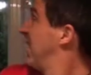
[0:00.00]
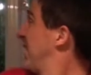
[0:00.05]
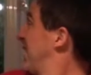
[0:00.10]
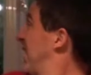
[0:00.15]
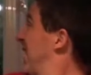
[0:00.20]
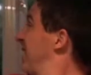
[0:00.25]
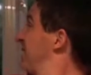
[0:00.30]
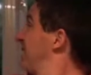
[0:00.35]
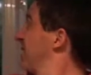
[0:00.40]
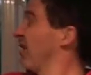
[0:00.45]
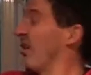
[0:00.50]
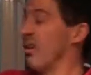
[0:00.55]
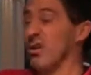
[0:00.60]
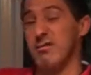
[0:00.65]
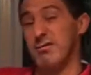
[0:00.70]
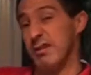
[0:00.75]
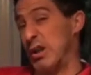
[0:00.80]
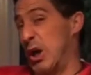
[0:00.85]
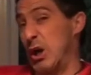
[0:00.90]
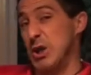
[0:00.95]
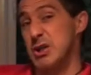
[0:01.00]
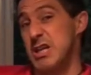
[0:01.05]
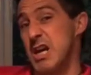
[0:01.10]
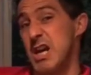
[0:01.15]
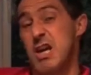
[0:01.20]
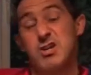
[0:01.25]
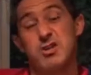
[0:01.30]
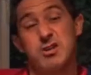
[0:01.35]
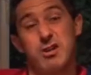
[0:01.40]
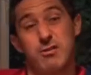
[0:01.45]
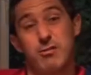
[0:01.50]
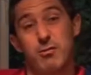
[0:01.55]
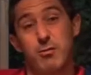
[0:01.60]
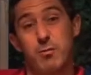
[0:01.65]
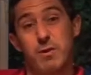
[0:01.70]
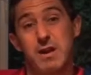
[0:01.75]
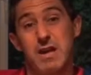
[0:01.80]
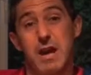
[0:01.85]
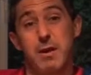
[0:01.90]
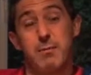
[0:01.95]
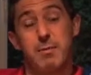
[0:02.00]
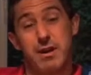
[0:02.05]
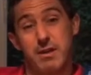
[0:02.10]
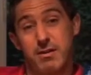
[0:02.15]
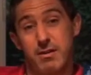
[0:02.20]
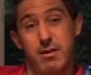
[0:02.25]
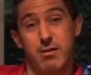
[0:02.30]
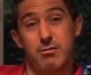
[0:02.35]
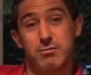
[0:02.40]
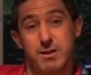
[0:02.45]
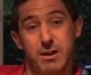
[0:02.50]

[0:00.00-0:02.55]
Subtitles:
it's kind of lightish, so I thought we'd get a bit of the